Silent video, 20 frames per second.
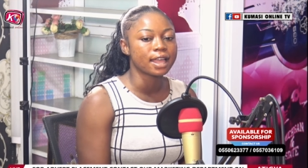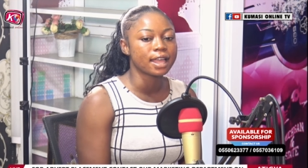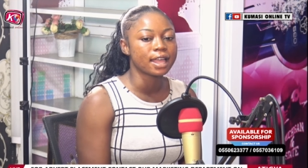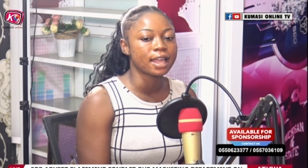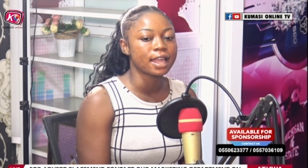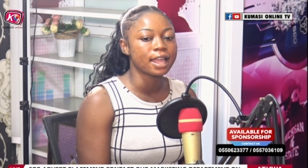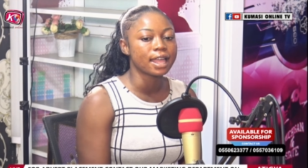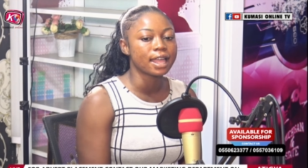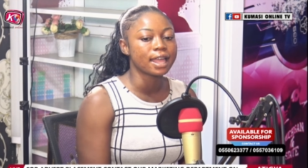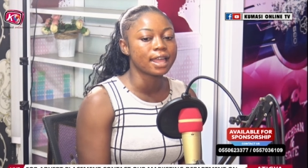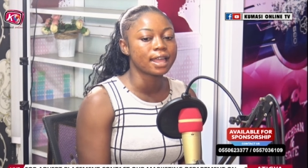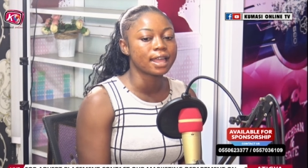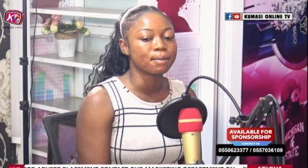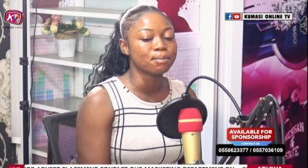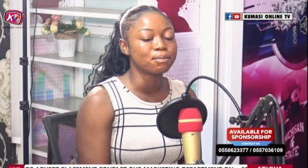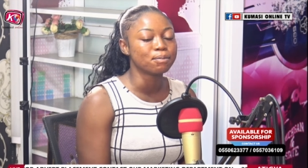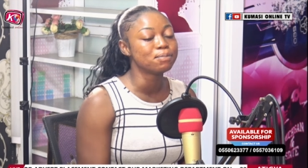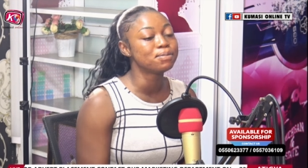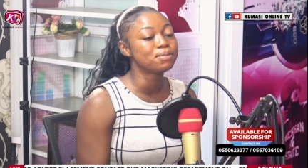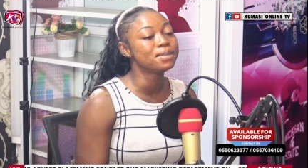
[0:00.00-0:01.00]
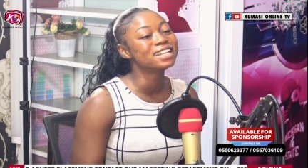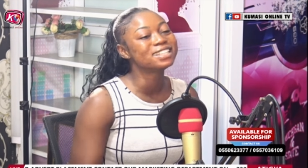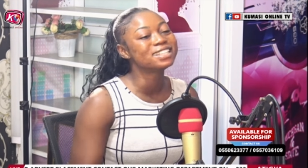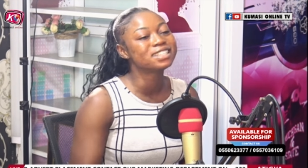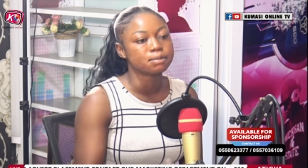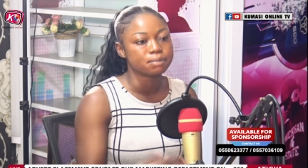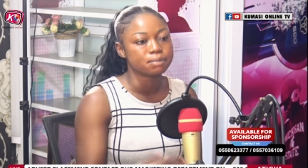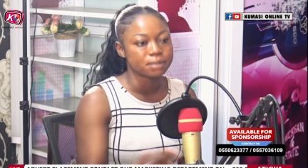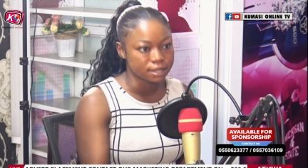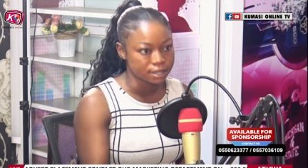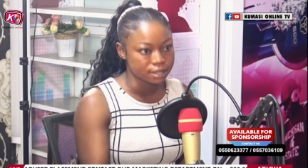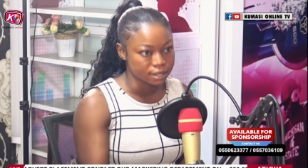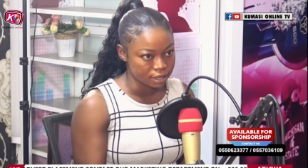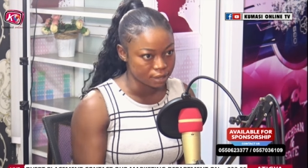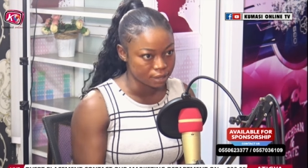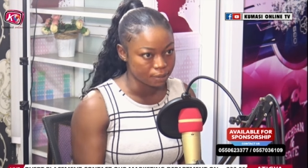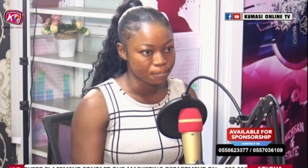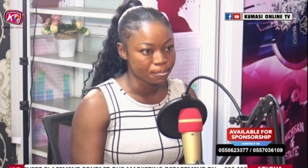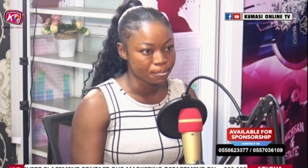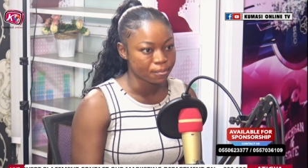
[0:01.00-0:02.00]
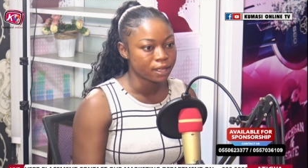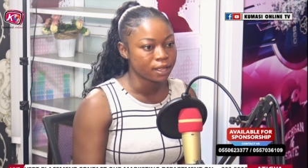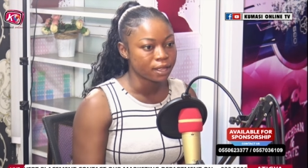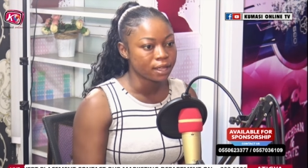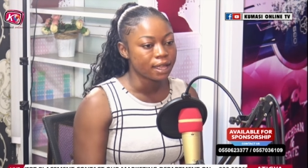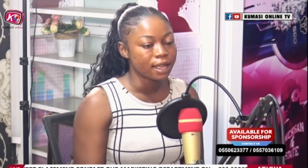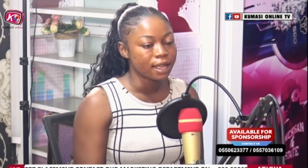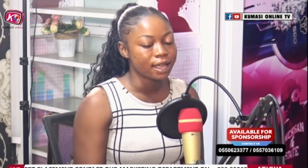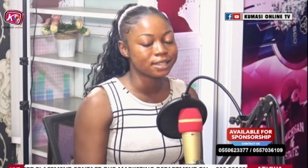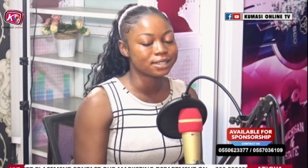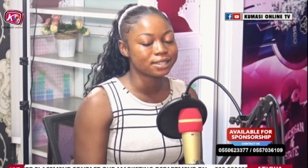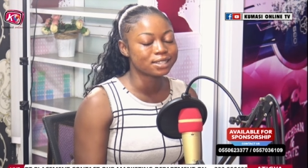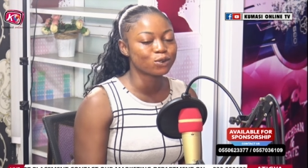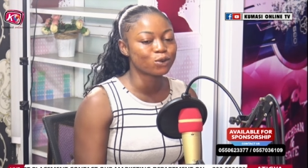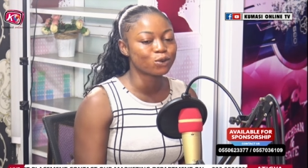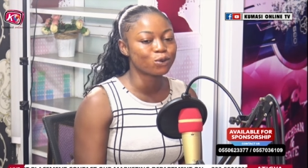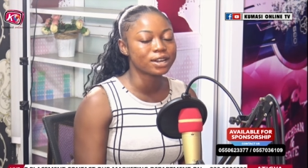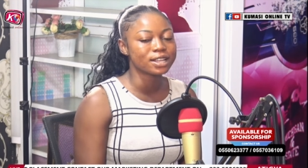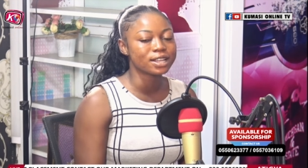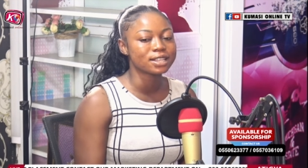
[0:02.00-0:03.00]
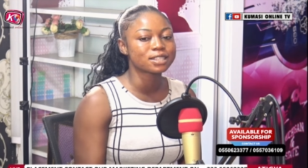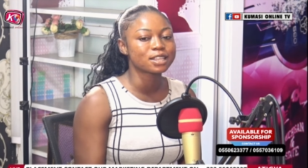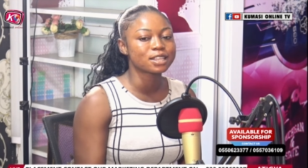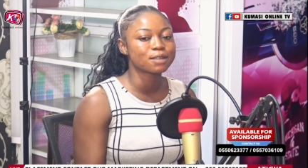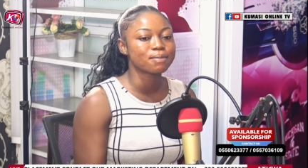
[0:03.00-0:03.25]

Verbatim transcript: On kind say, Bibiat Missy.